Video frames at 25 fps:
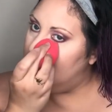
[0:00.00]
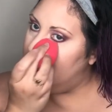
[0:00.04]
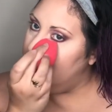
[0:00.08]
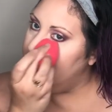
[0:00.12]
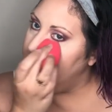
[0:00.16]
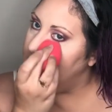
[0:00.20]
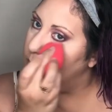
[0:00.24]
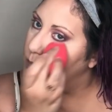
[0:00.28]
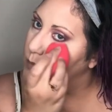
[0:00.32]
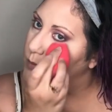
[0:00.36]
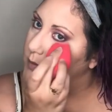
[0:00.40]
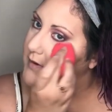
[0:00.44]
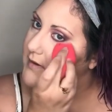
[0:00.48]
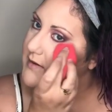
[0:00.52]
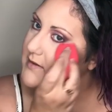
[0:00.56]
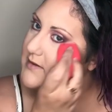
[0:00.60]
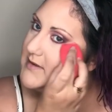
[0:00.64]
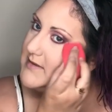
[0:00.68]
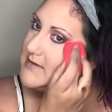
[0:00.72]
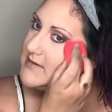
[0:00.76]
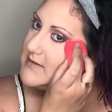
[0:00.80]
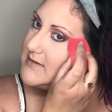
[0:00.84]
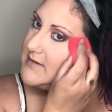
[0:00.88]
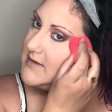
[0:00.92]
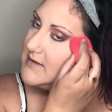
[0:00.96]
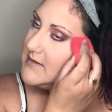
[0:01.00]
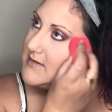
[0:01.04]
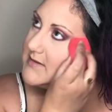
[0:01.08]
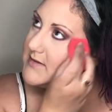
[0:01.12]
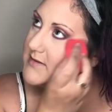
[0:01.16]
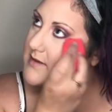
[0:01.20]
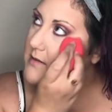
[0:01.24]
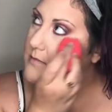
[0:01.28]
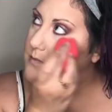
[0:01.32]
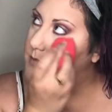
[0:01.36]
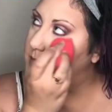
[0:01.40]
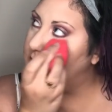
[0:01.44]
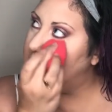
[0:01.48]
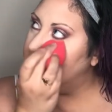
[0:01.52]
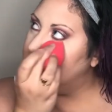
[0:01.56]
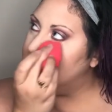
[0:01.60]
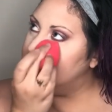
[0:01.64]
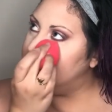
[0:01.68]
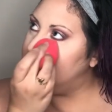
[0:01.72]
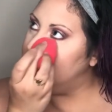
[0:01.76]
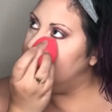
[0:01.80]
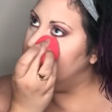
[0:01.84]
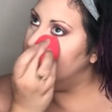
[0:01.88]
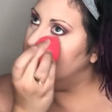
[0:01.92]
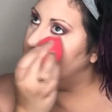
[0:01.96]
it really sits and builds
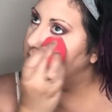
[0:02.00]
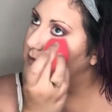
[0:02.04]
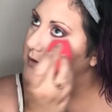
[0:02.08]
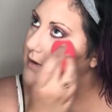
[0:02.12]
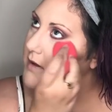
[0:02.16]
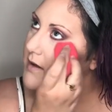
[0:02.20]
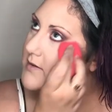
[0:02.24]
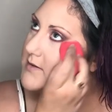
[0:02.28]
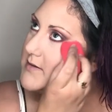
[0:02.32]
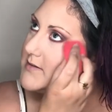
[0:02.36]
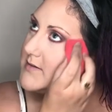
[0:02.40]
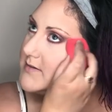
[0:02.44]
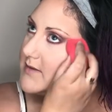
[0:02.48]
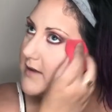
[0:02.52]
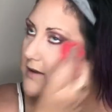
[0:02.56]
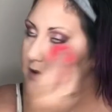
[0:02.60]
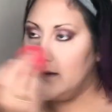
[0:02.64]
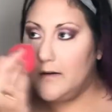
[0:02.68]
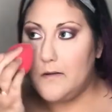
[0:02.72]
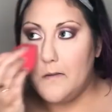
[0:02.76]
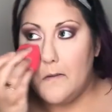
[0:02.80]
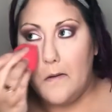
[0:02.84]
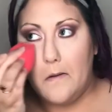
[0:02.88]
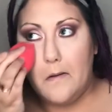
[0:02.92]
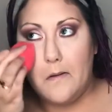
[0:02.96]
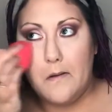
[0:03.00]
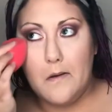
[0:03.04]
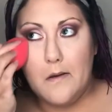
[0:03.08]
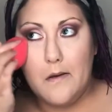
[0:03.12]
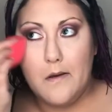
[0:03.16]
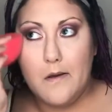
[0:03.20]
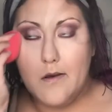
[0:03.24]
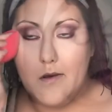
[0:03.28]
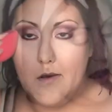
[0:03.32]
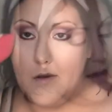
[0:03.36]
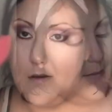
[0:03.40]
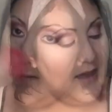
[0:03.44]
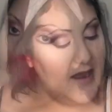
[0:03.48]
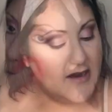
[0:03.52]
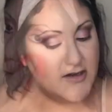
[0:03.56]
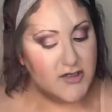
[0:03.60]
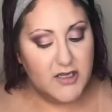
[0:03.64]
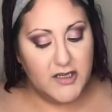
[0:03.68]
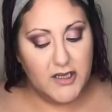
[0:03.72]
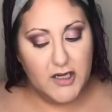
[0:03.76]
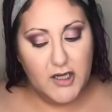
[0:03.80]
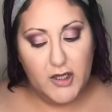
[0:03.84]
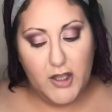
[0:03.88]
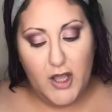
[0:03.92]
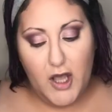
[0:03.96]
beautifully on the skin. I'm actually
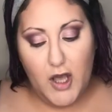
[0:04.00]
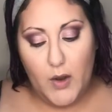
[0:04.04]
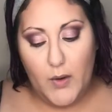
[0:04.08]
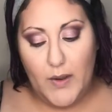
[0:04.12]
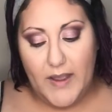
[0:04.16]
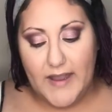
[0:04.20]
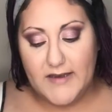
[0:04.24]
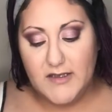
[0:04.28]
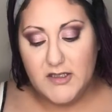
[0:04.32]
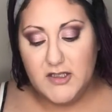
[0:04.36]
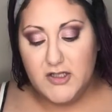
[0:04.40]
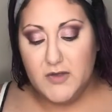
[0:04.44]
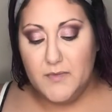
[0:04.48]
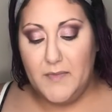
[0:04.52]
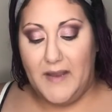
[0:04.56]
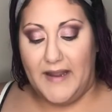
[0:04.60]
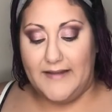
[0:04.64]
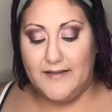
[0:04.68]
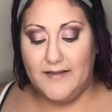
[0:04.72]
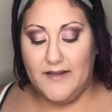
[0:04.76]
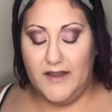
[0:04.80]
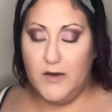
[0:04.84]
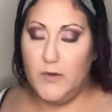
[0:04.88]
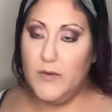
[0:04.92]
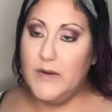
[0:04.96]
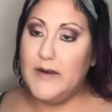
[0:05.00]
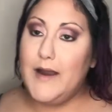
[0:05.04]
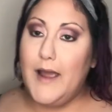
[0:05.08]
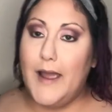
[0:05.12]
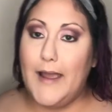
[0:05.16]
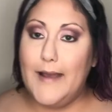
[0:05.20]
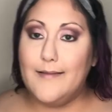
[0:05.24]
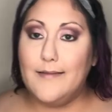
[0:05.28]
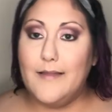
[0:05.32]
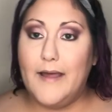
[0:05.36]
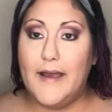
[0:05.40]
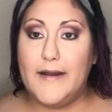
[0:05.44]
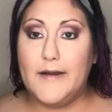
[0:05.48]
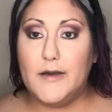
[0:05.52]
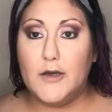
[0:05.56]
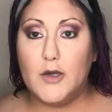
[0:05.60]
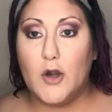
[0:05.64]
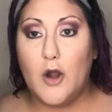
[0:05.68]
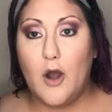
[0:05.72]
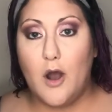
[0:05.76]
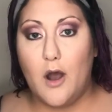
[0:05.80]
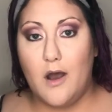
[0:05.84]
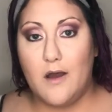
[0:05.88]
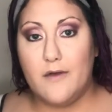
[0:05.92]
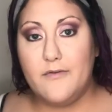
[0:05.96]
gonna go and do my liquid eyeliner
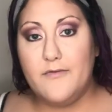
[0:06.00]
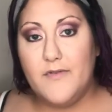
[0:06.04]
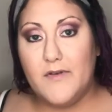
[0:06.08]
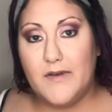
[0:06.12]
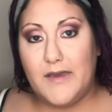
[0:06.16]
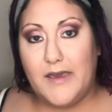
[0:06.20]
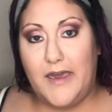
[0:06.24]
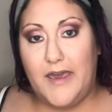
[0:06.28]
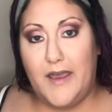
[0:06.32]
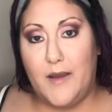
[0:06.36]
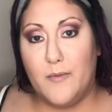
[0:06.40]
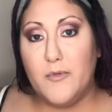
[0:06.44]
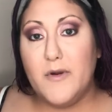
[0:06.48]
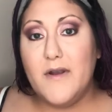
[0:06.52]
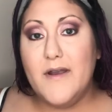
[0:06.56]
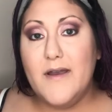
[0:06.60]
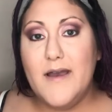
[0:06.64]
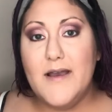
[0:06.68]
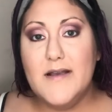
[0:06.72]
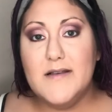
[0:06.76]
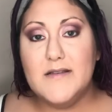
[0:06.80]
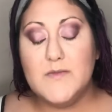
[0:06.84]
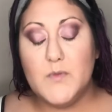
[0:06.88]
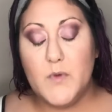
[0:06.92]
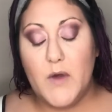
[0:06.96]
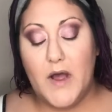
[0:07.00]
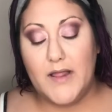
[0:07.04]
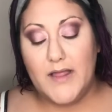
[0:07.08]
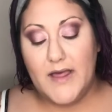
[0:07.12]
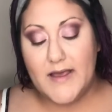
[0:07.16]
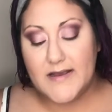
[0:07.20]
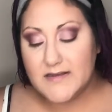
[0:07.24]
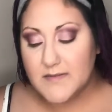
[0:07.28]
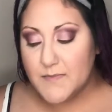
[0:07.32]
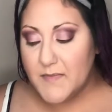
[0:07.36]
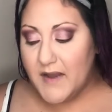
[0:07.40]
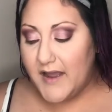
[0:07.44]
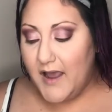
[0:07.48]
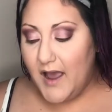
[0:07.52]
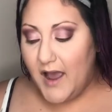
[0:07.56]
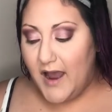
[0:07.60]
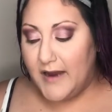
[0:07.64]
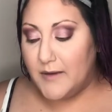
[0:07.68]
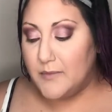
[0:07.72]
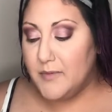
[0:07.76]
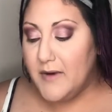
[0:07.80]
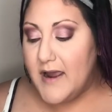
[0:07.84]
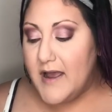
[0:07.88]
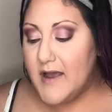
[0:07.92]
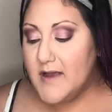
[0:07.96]
off camera as well as my
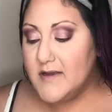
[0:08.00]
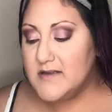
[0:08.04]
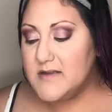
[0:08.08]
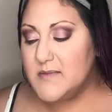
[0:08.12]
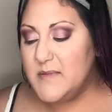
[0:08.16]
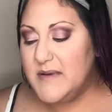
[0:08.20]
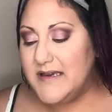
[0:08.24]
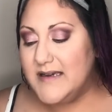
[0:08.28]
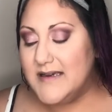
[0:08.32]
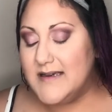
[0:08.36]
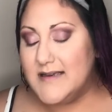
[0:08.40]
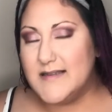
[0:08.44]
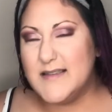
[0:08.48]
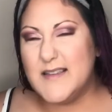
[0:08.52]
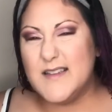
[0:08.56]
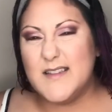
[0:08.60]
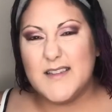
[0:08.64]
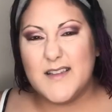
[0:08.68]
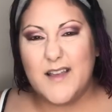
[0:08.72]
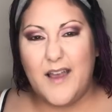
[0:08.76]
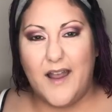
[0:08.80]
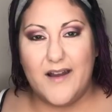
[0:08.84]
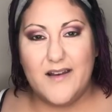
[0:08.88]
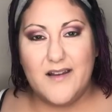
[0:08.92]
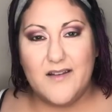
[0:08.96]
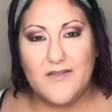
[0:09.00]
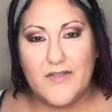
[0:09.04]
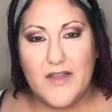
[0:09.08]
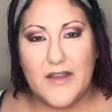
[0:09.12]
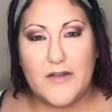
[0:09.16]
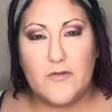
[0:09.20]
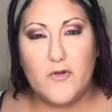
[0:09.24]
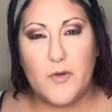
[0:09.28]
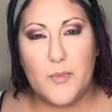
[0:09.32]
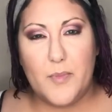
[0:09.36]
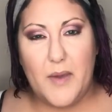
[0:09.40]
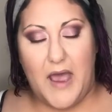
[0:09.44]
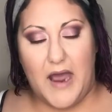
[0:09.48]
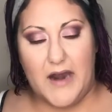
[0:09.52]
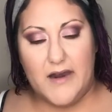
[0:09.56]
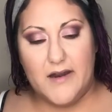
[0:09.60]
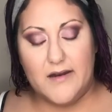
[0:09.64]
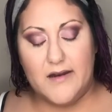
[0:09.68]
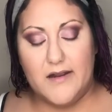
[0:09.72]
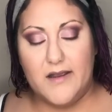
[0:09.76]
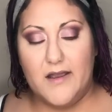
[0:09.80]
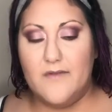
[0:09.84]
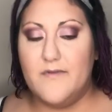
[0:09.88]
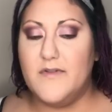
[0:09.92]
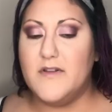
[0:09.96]
eyebrows because it's kind of like
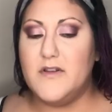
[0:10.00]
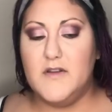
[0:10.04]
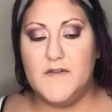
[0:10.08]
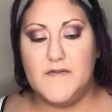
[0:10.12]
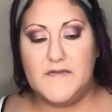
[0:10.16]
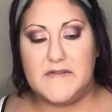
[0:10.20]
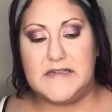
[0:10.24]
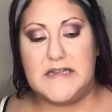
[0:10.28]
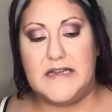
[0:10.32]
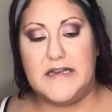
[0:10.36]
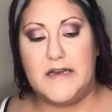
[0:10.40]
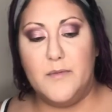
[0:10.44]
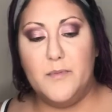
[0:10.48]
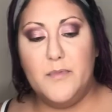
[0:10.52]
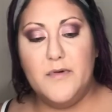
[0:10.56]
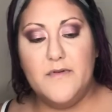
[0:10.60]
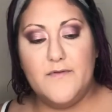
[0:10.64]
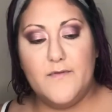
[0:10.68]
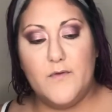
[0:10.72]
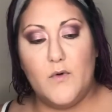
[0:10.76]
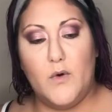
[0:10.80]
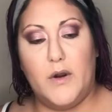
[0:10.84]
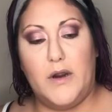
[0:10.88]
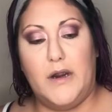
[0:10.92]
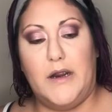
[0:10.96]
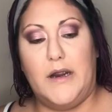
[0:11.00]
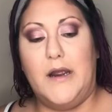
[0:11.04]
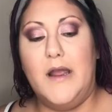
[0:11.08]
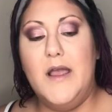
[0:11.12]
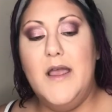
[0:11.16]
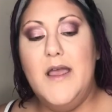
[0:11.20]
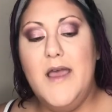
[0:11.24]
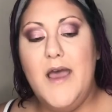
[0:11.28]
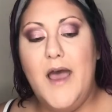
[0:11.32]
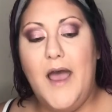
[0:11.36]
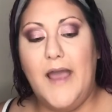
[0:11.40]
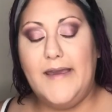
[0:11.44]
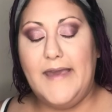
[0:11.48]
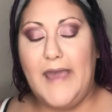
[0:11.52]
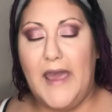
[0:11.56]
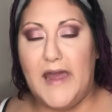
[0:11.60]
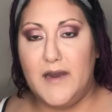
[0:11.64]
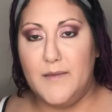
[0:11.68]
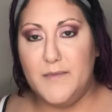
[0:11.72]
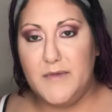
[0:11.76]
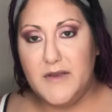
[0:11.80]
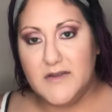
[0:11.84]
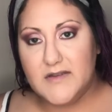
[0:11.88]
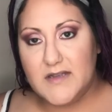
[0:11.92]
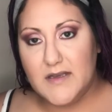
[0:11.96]
repetitive and you've seen it before. Again,
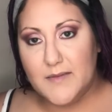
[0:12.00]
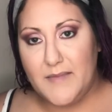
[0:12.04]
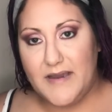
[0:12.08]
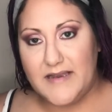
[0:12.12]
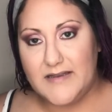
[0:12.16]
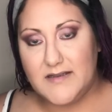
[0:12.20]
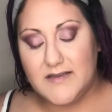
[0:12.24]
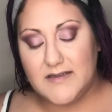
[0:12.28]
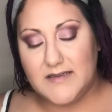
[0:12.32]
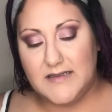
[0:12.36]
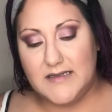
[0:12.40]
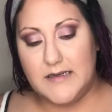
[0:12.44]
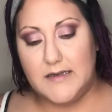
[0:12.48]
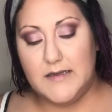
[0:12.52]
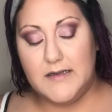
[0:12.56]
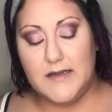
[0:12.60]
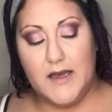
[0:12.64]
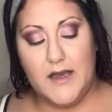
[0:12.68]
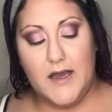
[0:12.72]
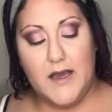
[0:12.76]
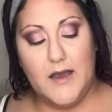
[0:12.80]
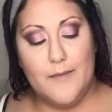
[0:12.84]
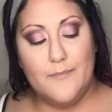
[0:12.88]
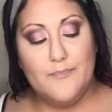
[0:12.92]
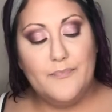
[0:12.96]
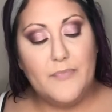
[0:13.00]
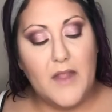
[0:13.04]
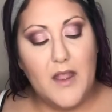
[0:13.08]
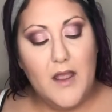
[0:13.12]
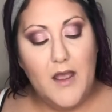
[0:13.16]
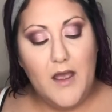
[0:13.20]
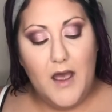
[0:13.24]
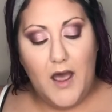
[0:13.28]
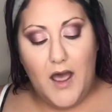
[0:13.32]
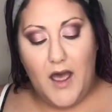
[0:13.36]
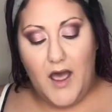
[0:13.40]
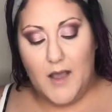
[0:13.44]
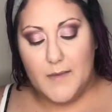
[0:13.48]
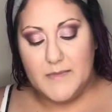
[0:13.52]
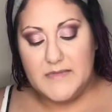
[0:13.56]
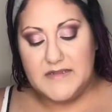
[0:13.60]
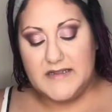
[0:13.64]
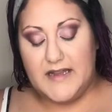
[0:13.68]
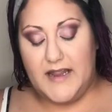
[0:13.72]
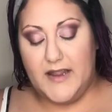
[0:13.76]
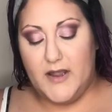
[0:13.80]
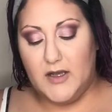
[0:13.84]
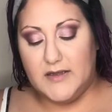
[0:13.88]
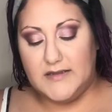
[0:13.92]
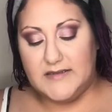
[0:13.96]
I'm using my Stila um,
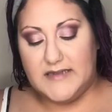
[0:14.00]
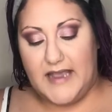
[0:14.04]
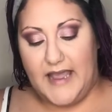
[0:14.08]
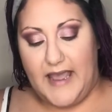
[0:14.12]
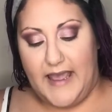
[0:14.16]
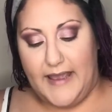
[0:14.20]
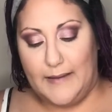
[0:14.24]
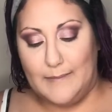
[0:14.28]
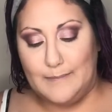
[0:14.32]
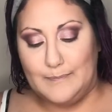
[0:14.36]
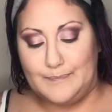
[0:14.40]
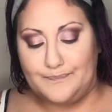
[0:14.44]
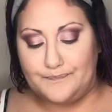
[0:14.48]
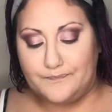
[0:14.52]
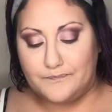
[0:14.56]
Stay All Day